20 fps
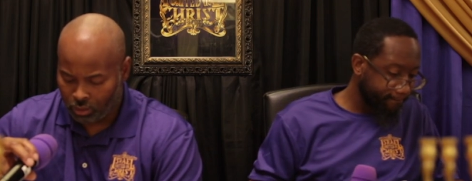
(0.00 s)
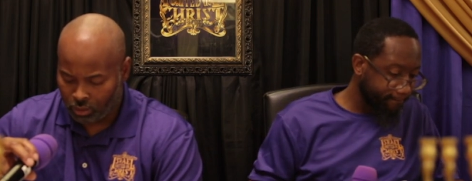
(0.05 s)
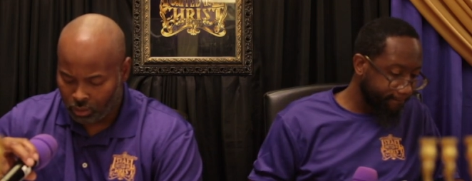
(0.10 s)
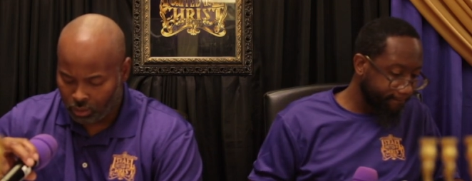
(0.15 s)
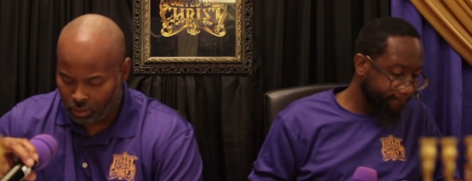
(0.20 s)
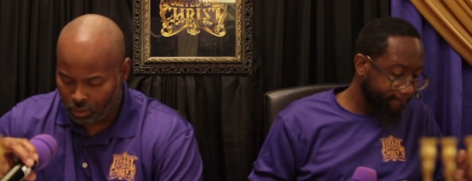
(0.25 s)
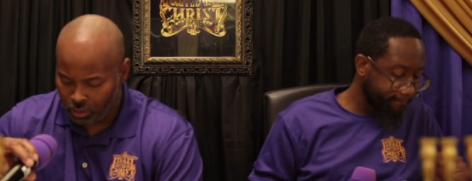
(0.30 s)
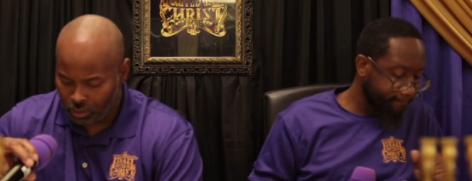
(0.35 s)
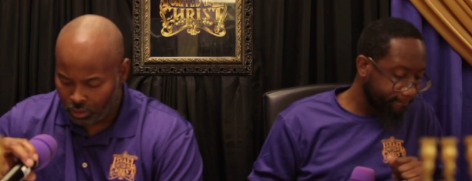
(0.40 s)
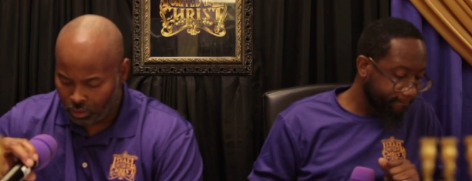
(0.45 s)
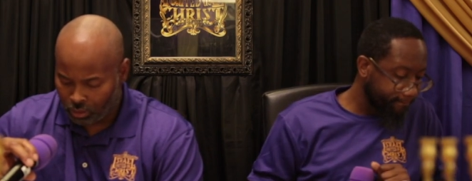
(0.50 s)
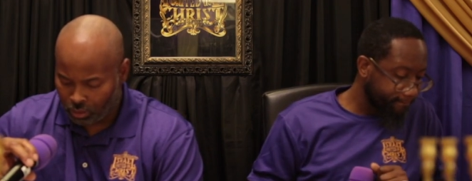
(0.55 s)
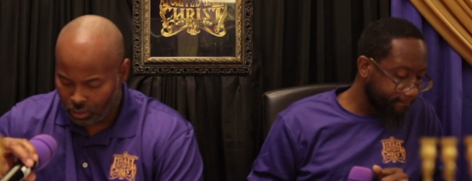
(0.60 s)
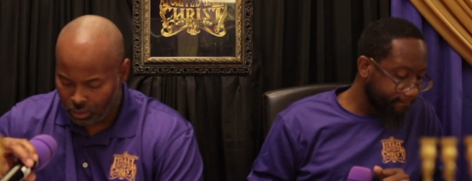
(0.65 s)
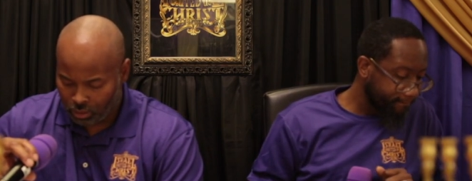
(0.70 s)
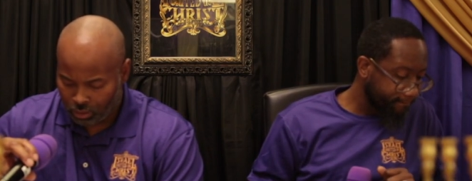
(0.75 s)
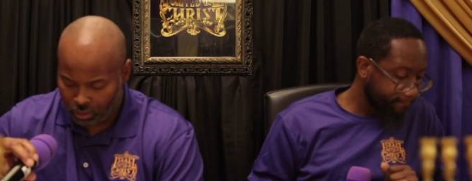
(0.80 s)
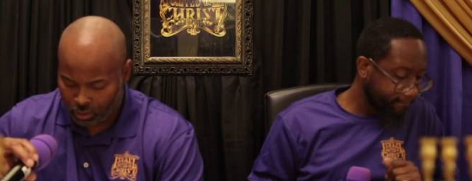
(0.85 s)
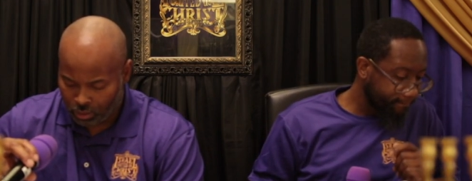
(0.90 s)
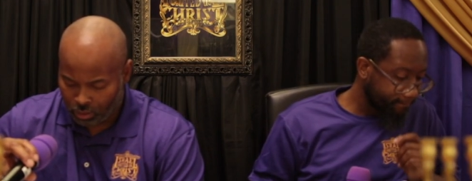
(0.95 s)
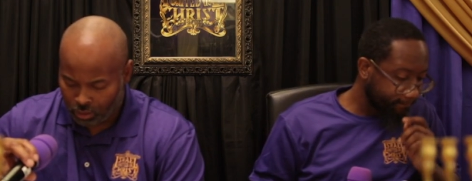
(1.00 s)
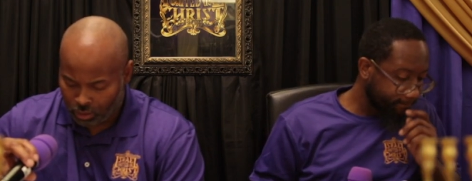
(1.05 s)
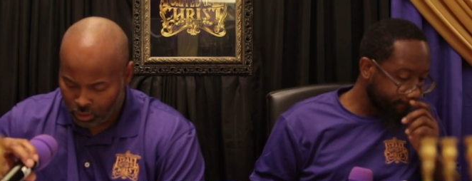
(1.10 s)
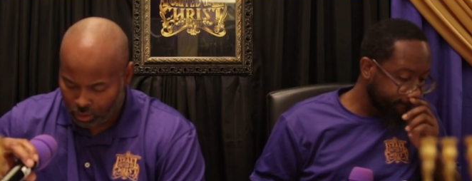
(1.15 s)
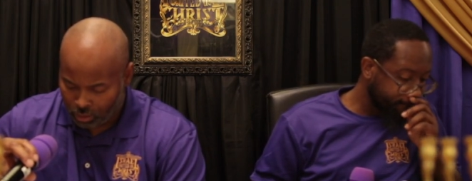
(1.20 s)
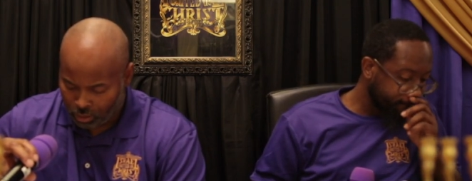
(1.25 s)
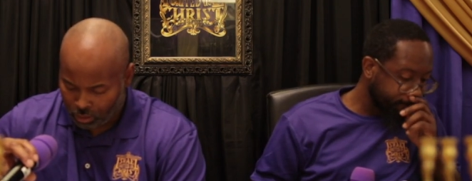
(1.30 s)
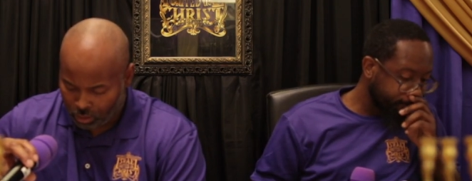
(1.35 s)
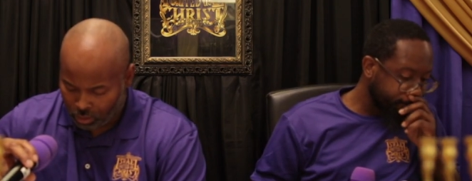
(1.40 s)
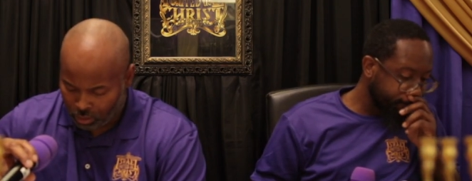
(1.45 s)

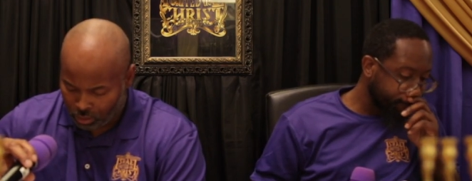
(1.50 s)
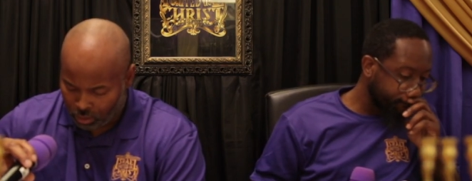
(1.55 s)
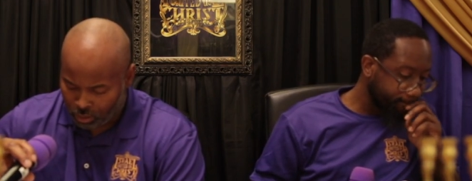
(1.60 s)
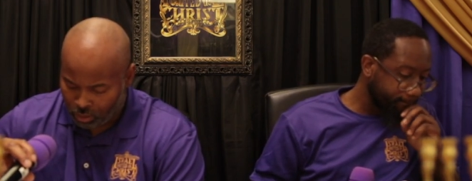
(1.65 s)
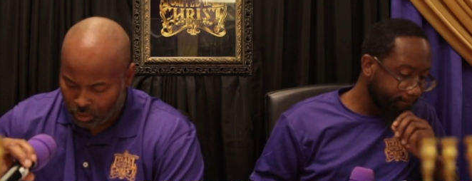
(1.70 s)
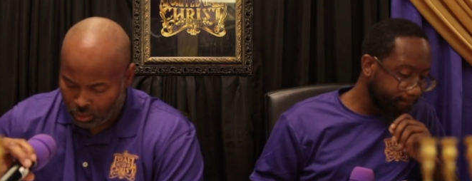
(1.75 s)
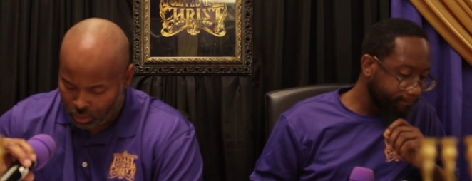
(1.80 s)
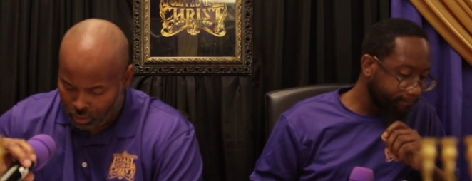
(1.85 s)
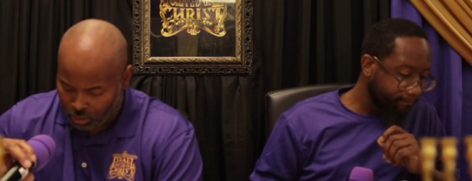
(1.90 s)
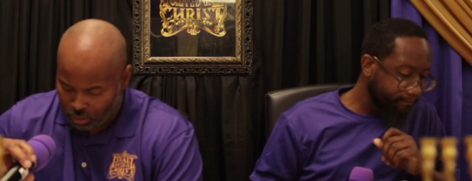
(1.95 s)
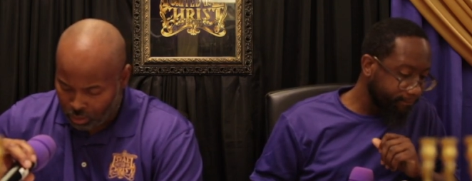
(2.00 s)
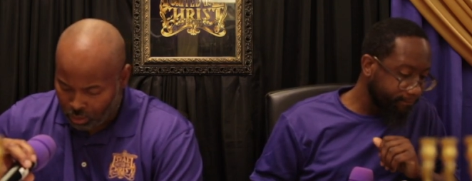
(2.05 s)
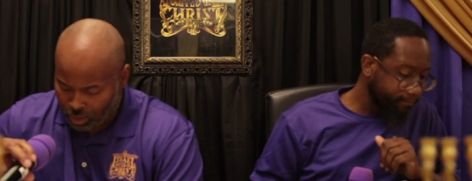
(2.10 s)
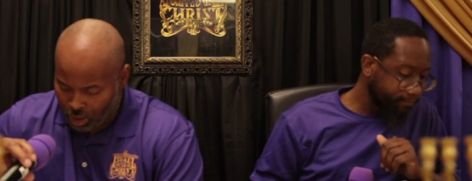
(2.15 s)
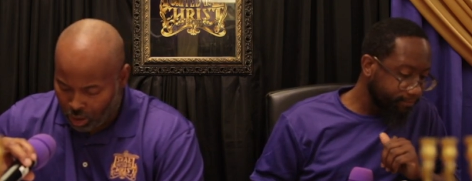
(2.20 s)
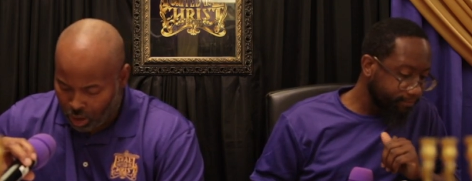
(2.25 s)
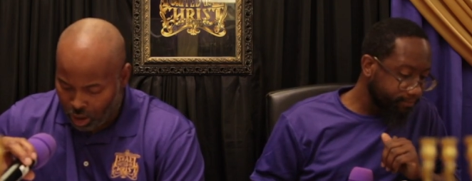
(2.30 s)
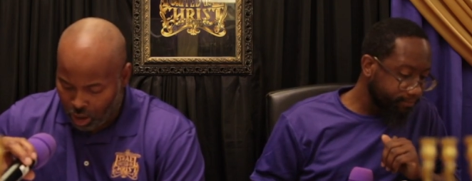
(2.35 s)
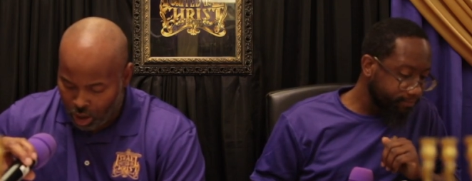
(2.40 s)
(silence)